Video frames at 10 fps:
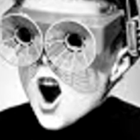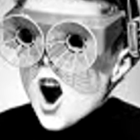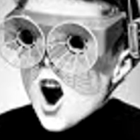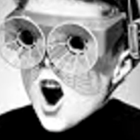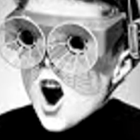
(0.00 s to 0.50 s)

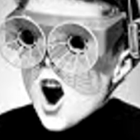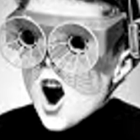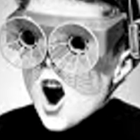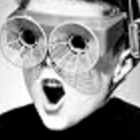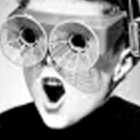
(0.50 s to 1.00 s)
Now, it's
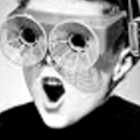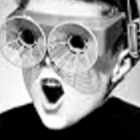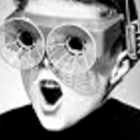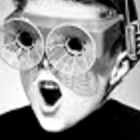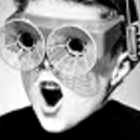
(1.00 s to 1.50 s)
not like there
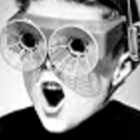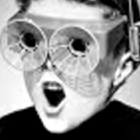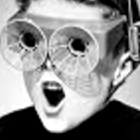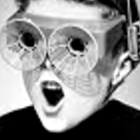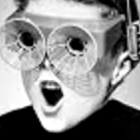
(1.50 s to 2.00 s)
were people
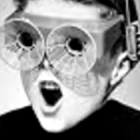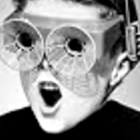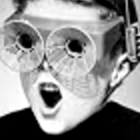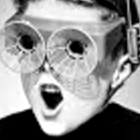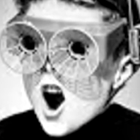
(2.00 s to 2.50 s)
out there that
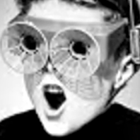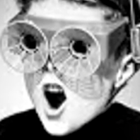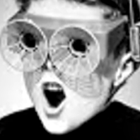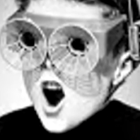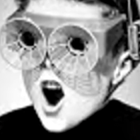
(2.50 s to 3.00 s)

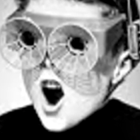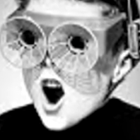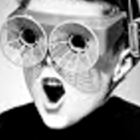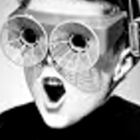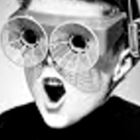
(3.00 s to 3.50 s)
weren't taking
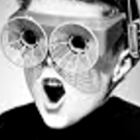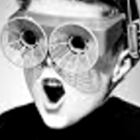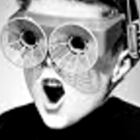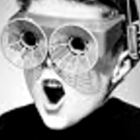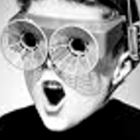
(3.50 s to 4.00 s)
science
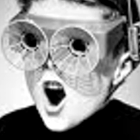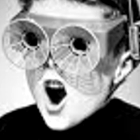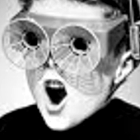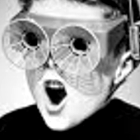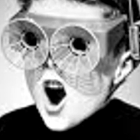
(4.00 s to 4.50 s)
fiction
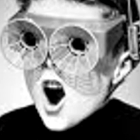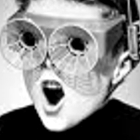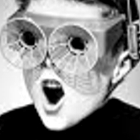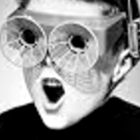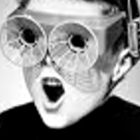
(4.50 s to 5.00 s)
seriously
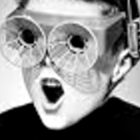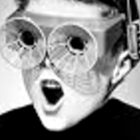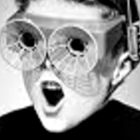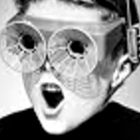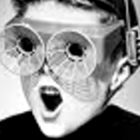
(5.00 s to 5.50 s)
before,